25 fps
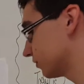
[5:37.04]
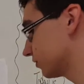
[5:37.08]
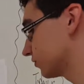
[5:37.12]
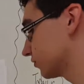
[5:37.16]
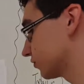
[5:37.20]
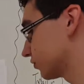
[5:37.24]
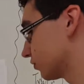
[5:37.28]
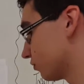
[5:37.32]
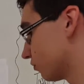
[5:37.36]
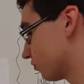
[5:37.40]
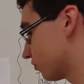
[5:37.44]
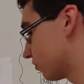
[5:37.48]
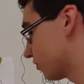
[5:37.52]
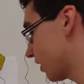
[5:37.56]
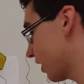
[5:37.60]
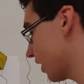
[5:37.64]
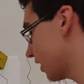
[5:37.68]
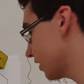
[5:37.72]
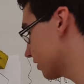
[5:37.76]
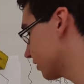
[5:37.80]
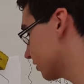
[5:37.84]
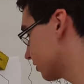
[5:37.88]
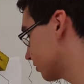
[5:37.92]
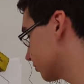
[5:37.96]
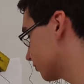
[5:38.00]
So
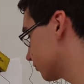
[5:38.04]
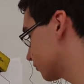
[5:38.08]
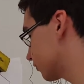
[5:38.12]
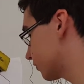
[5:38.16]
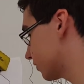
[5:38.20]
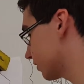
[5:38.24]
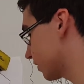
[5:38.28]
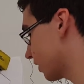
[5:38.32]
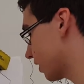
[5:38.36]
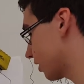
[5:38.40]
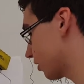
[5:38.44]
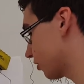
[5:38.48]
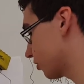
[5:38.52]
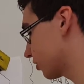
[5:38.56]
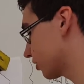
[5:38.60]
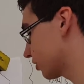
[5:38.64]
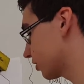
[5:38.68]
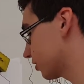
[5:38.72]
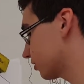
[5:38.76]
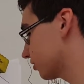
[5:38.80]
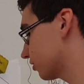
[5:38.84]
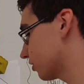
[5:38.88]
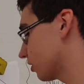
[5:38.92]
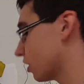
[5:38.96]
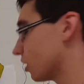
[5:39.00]
that is the
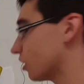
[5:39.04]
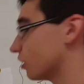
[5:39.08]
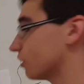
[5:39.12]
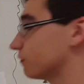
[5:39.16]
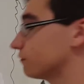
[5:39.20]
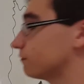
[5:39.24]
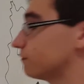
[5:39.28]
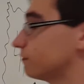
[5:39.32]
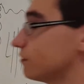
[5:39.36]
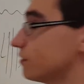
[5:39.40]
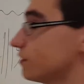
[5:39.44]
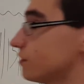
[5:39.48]
area of